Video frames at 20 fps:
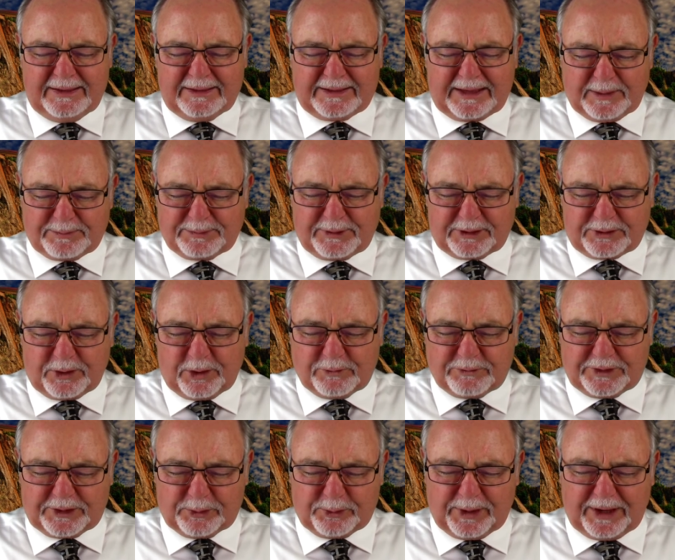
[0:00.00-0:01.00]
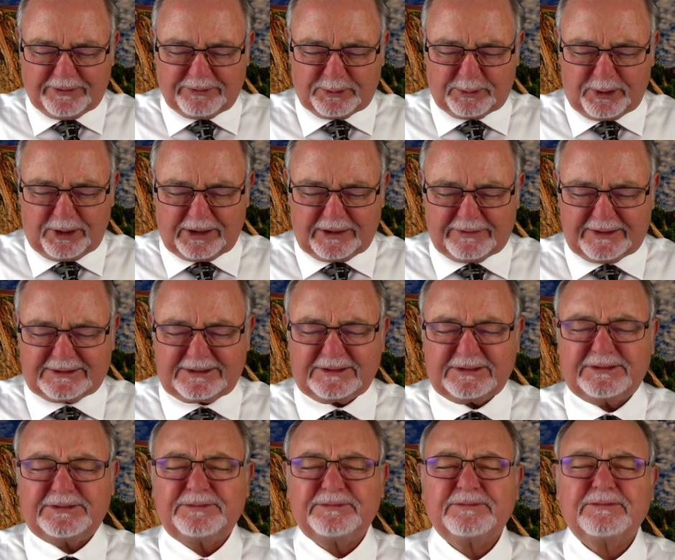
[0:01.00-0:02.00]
Keep the COVID away from all of us.